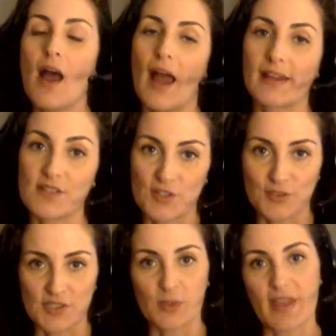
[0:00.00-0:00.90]
I
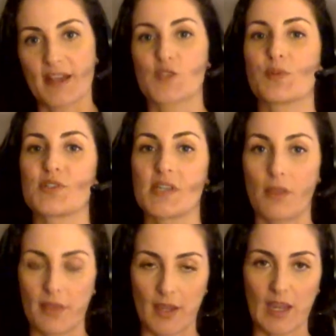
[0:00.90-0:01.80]
consulted with experts in
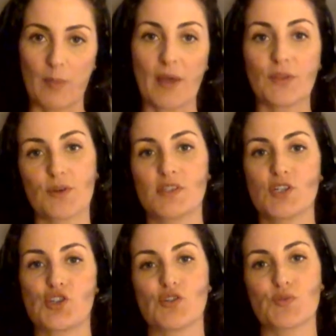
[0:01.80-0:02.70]
thinking about those
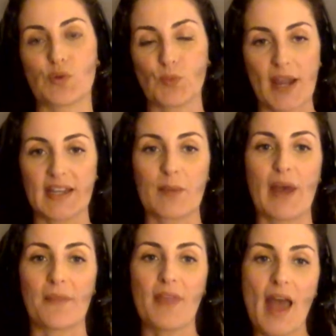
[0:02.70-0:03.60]
issues when writing
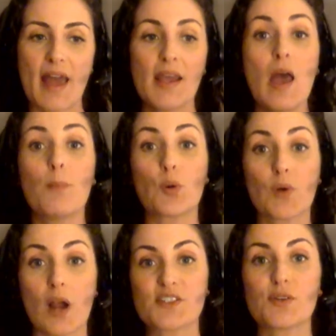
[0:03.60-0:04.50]
about that, but we're
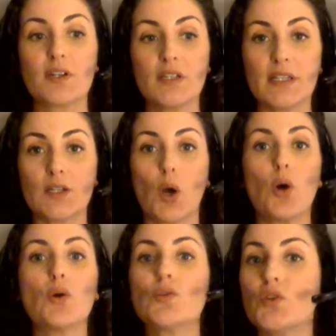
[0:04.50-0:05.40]
also going to need
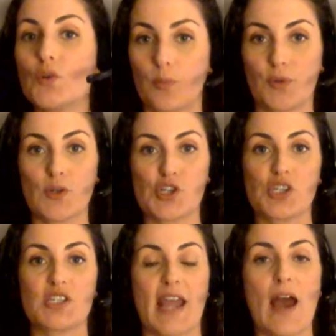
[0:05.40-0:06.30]
whole new
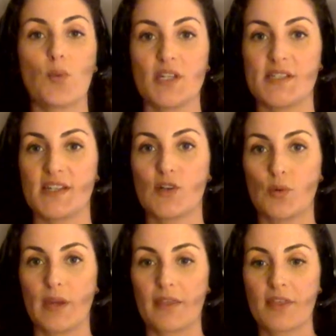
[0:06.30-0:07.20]
approaches to how we deal
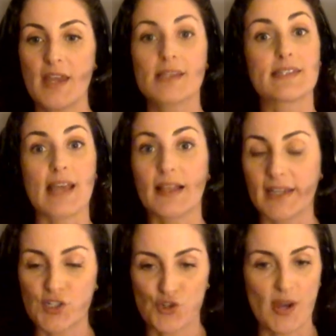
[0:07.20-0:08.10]
with
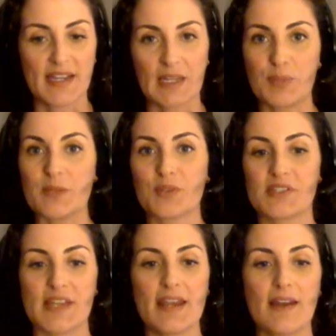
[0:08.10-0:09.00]
selling and trading in
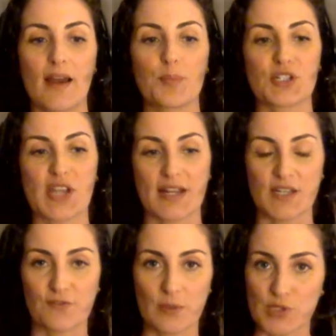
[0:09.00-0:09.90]
people's data,
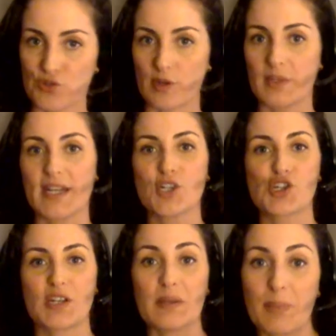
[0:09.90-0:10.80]
protecting from
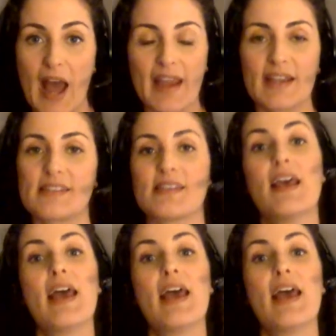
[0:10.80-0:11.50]
discrimination and bias